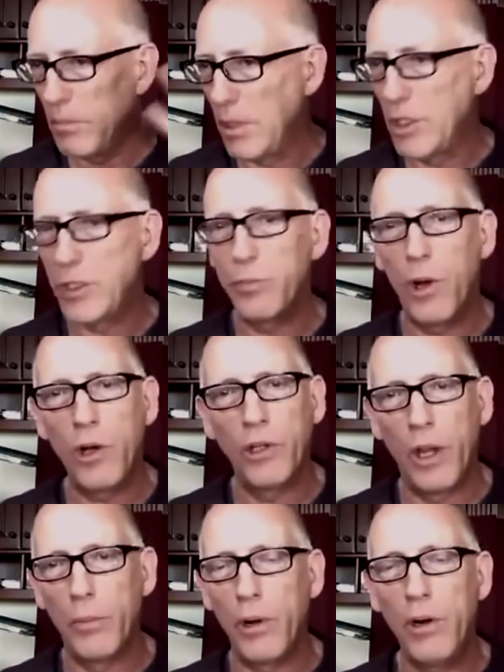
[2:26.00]
small
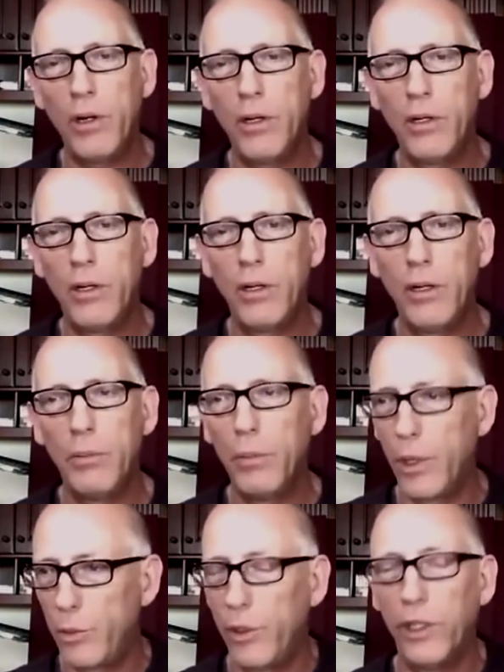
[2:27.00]
number,
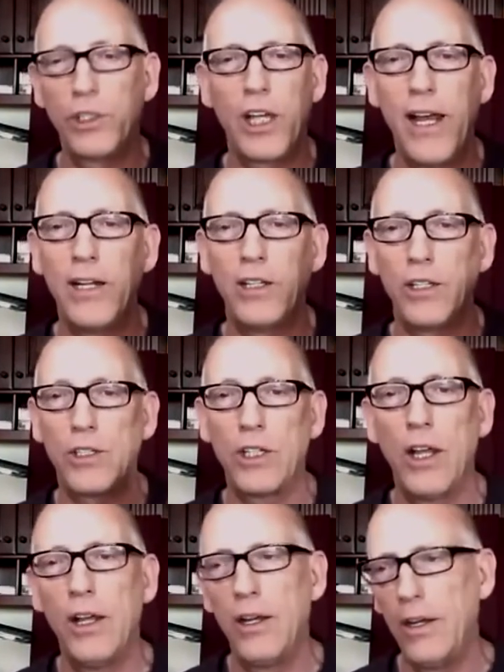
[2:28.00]
but real scientists.
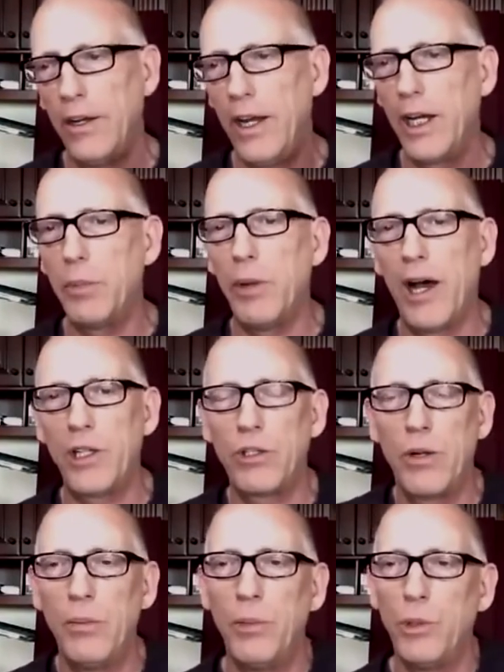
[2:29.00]
Nick
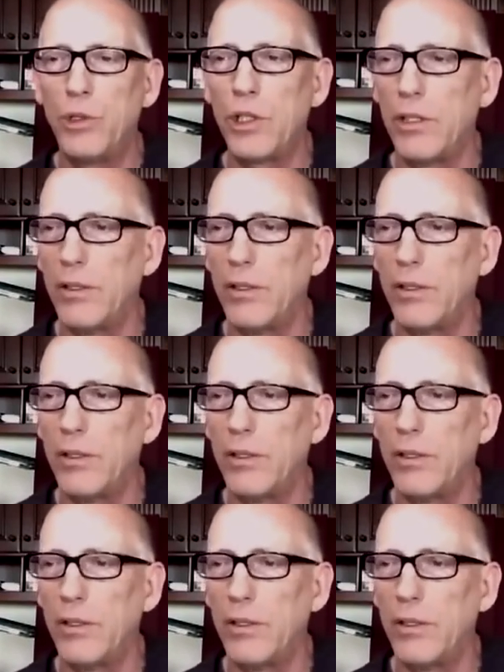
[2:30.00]
Bostrom, who's